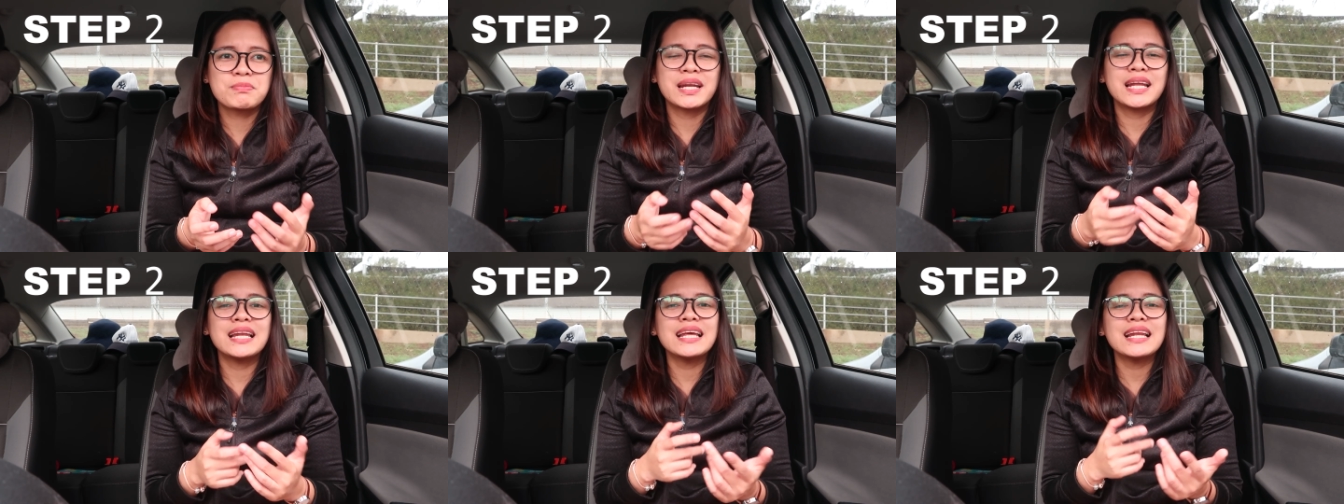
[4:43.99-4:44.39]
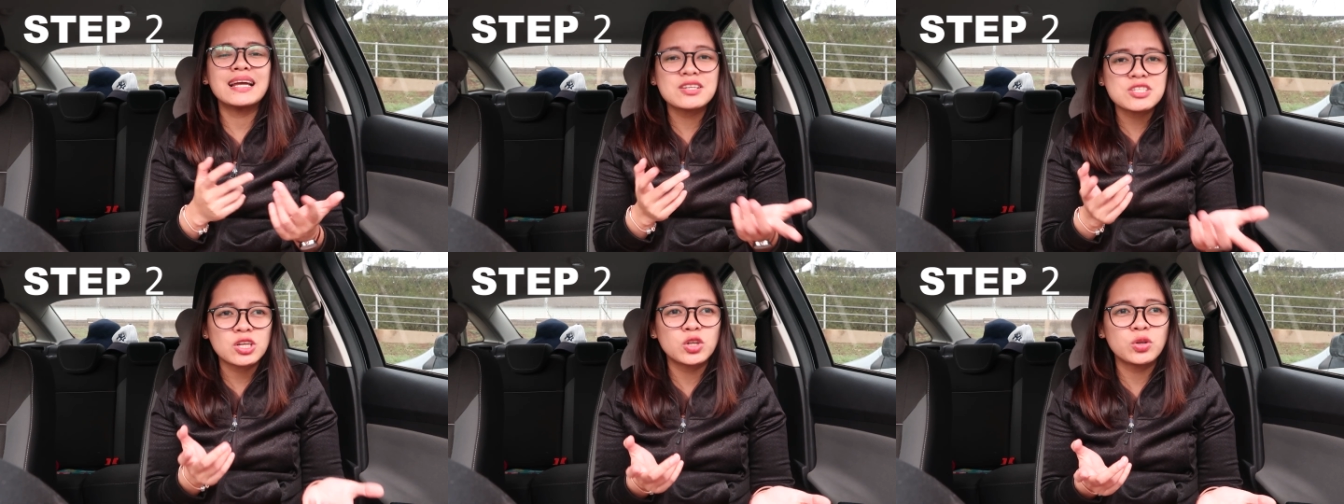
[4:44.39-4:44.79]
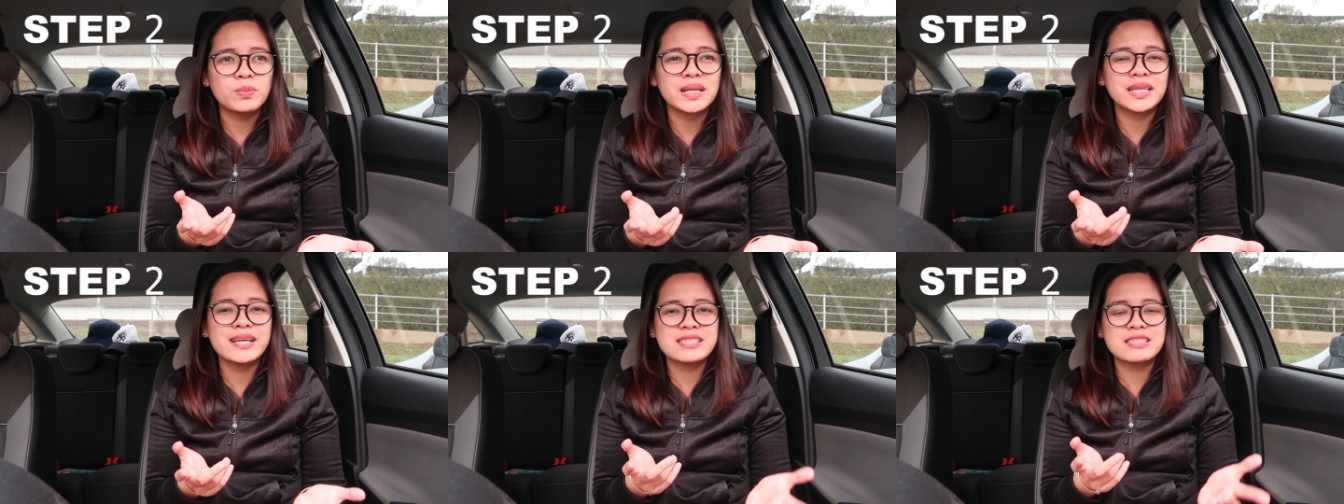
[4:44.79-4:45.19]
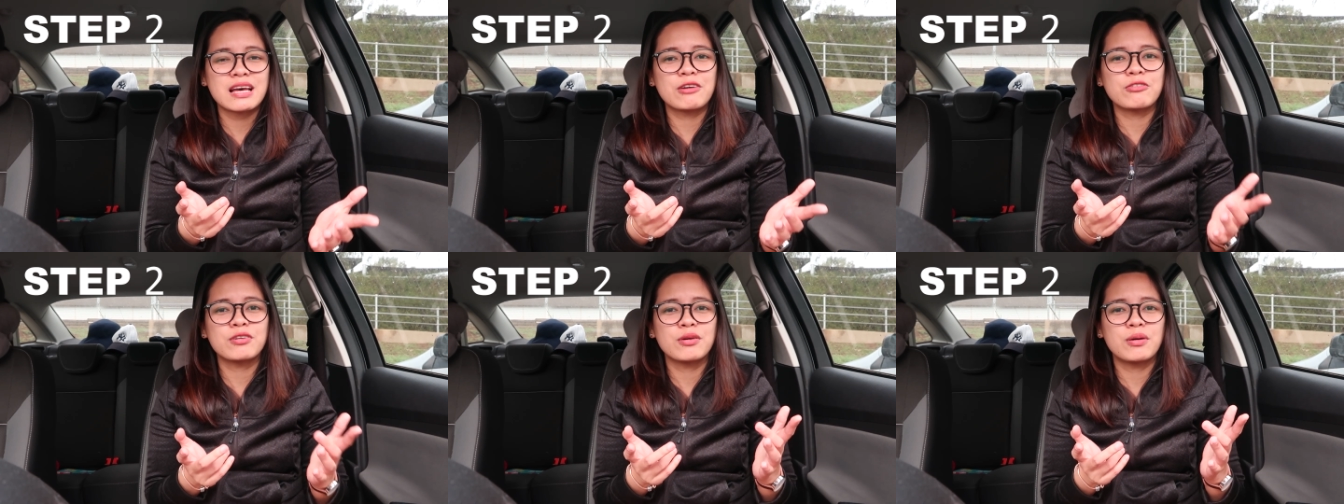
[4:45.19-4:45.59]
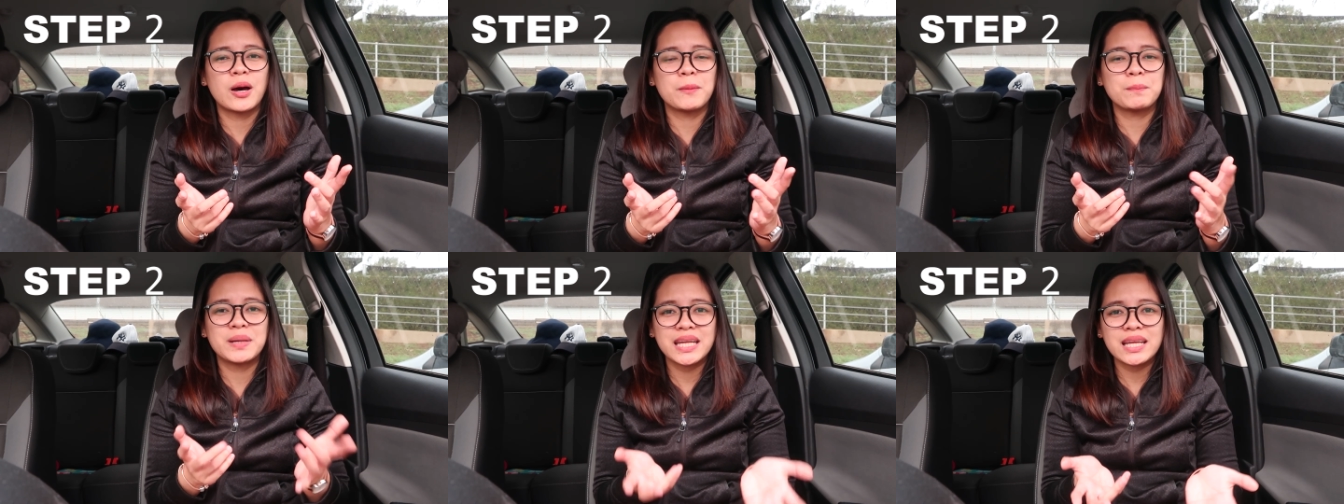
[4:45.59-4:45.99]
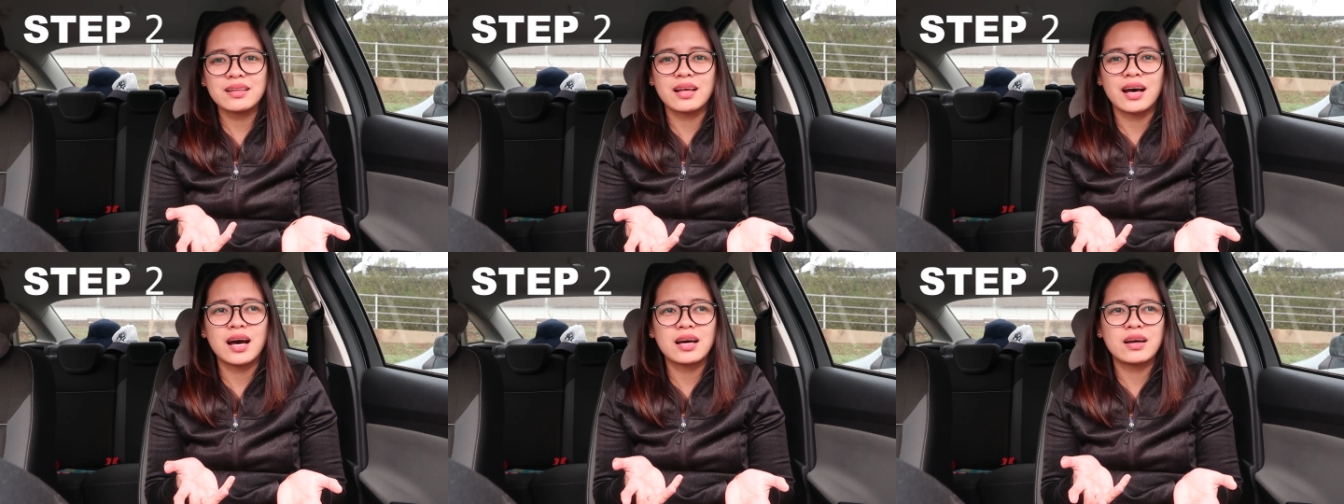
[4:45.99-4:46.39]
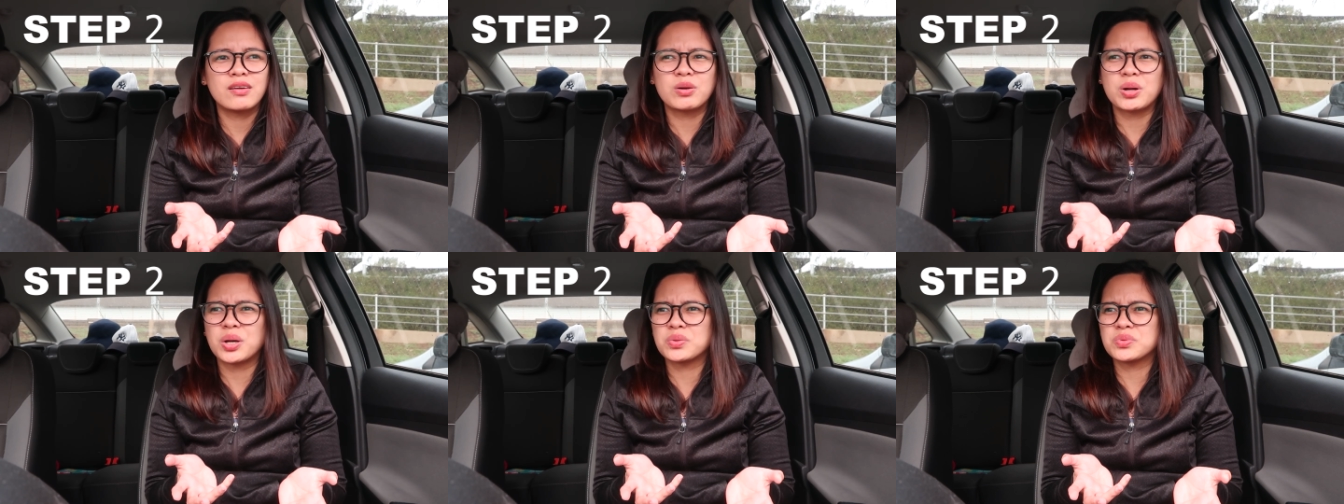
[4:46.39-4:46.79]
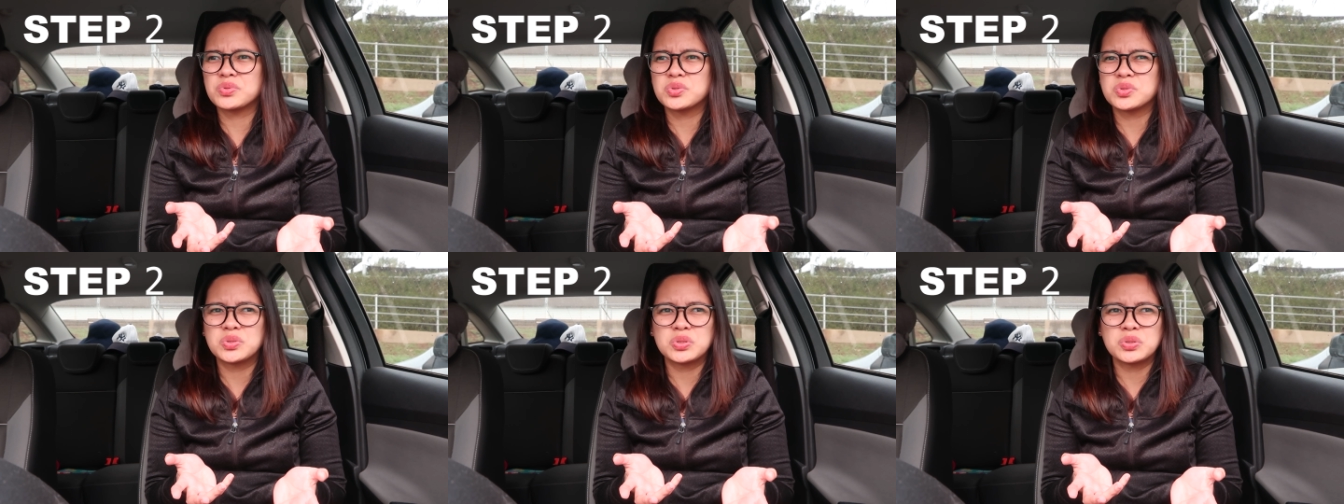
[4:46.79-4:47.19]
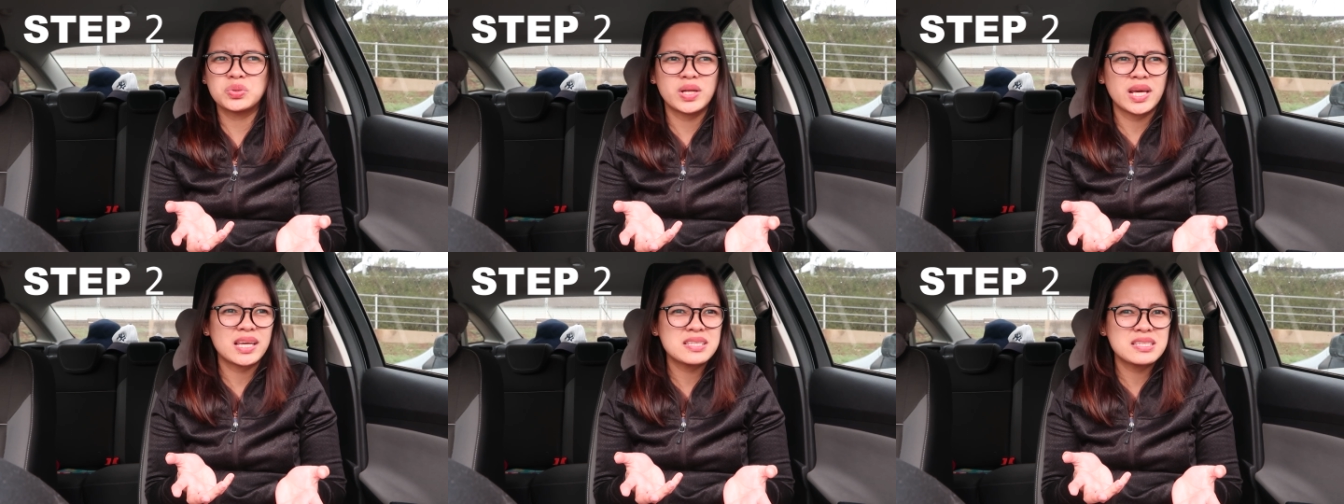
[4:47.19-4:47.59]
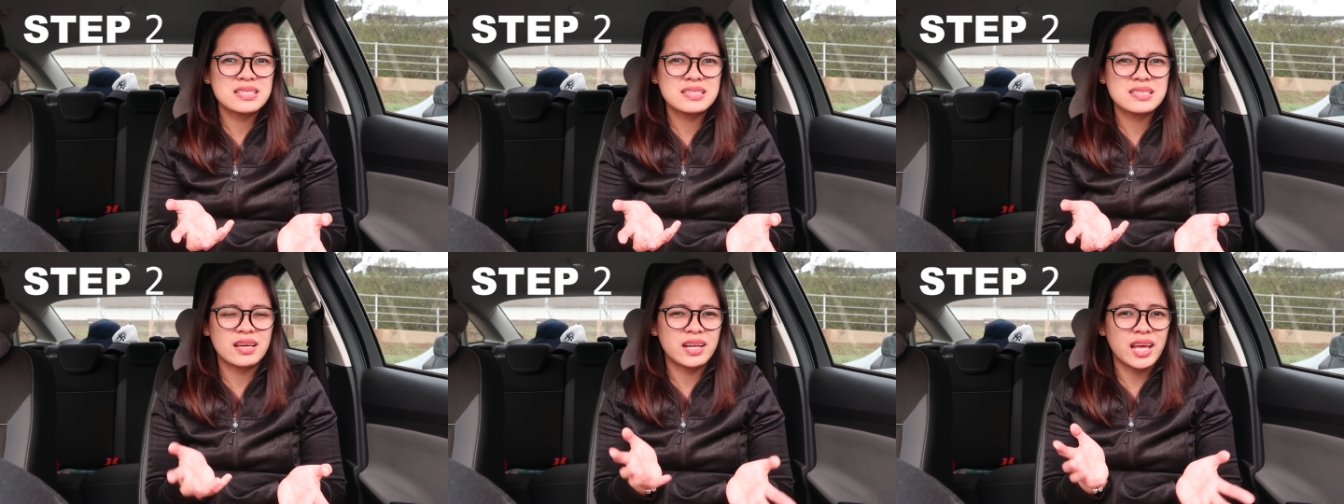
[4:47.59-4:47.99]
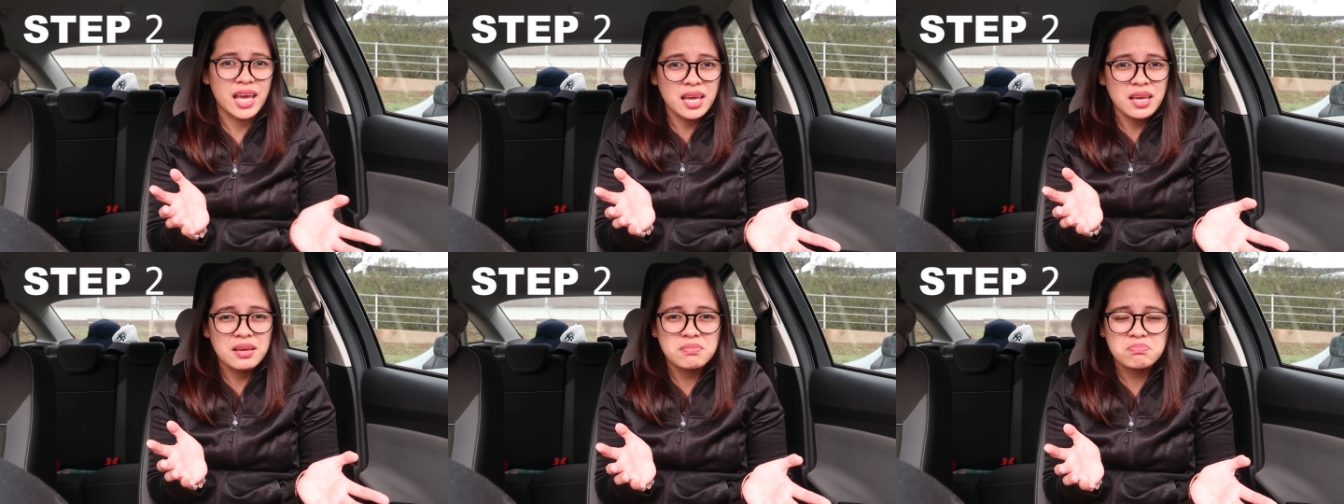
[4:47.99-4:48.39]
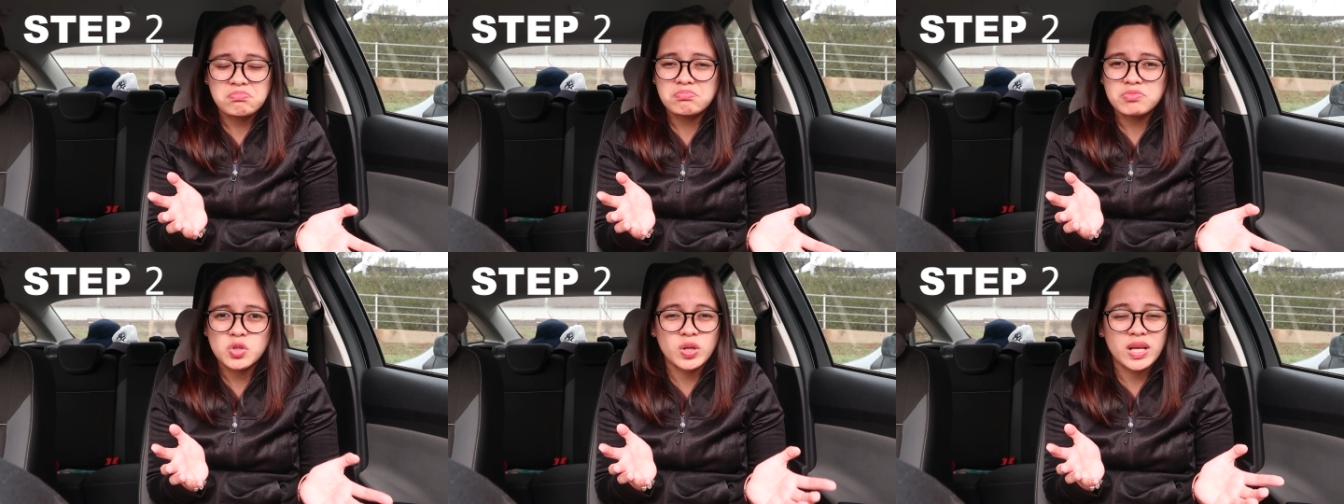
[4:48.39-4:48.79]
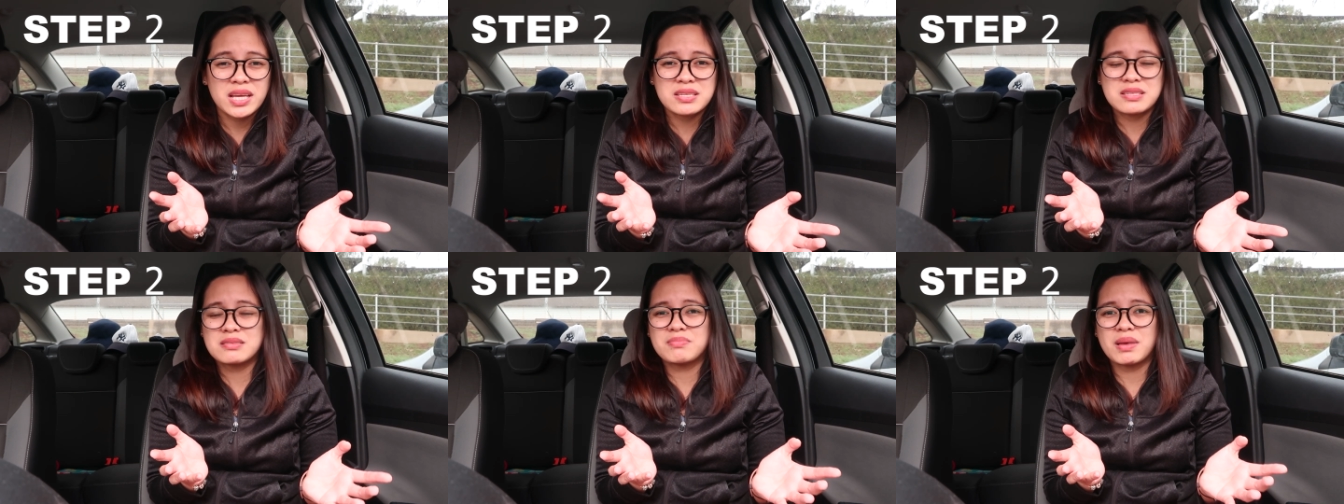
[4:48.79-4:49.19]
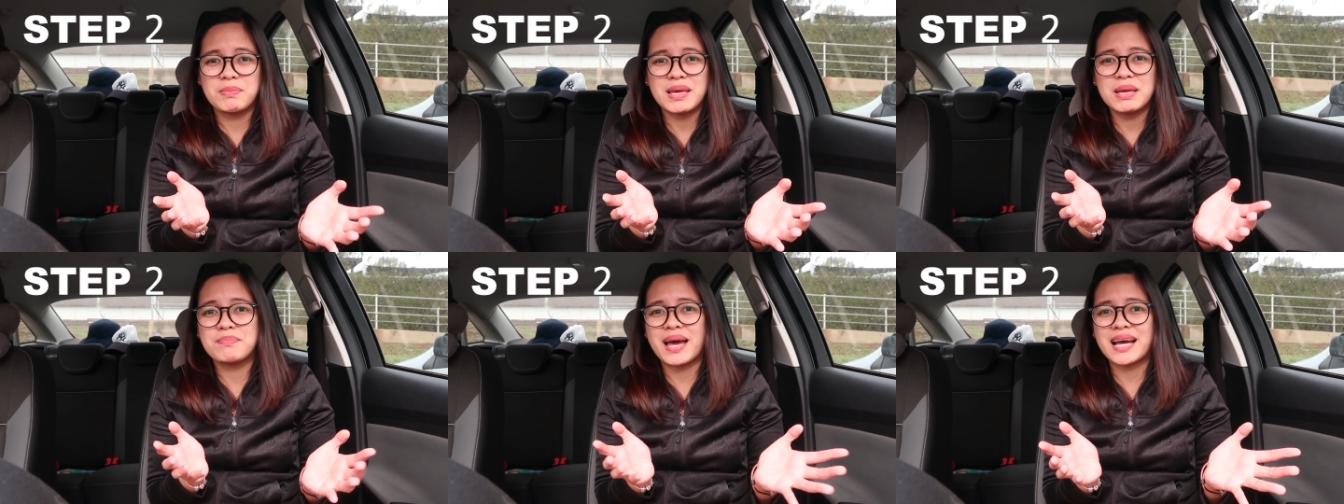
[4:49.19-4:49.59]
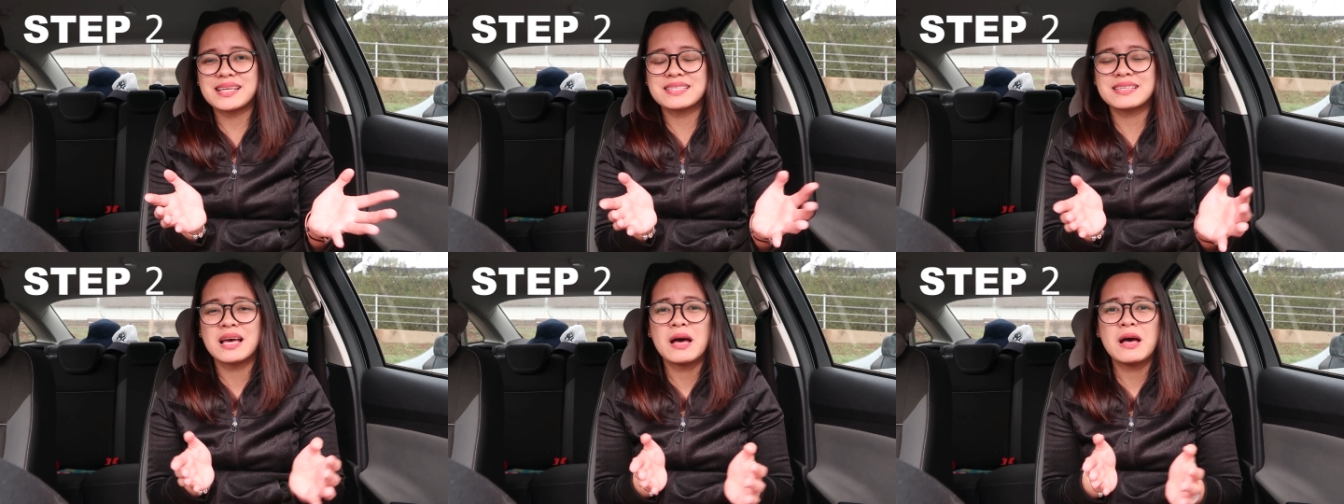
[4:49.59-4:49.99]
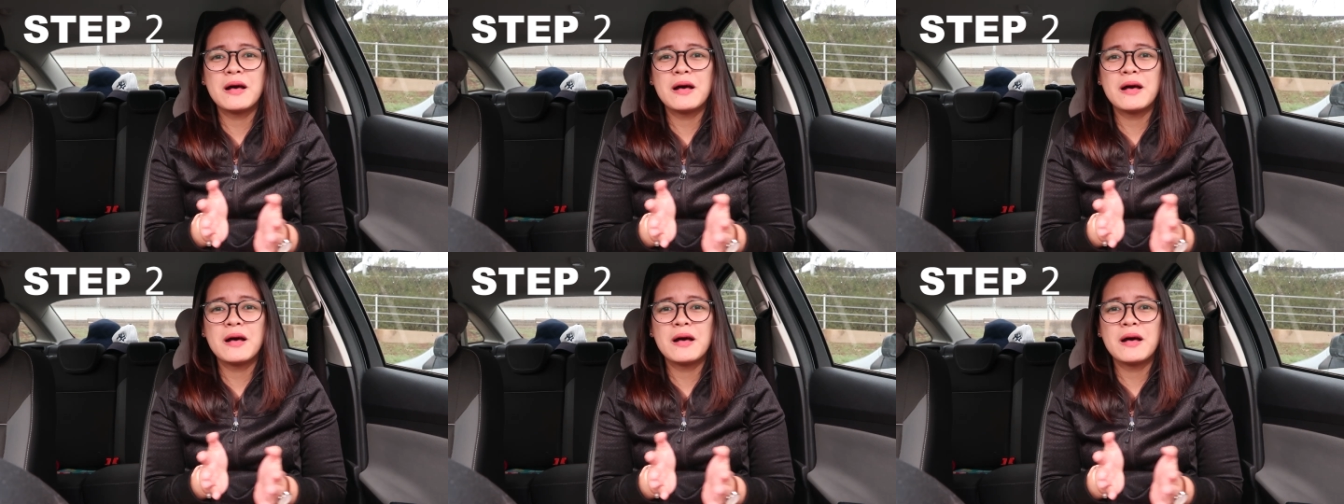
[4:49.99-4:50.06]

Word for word: Madali lang siya dumating sa uh, Manila around 2 days, a day, 2 days maybe max.